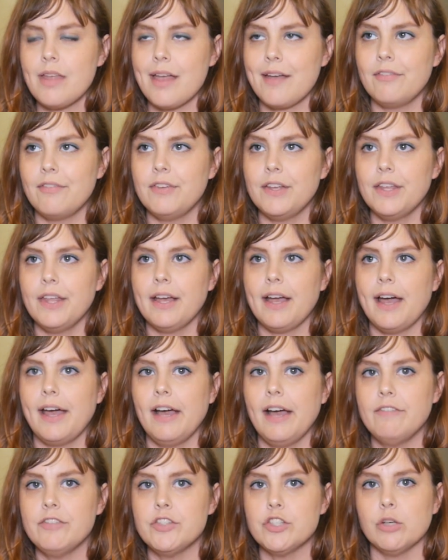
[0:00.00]
I feel like I
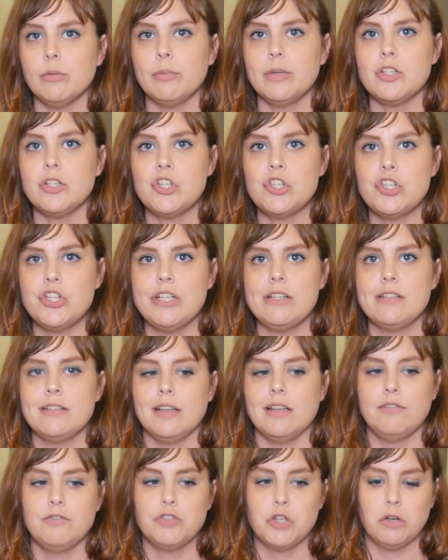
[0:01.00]
have so much cheese
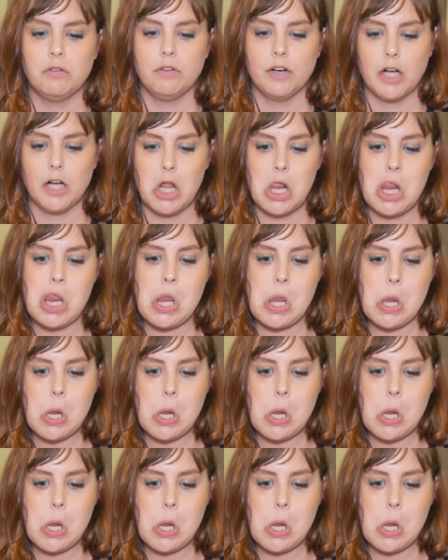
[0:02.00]
left over.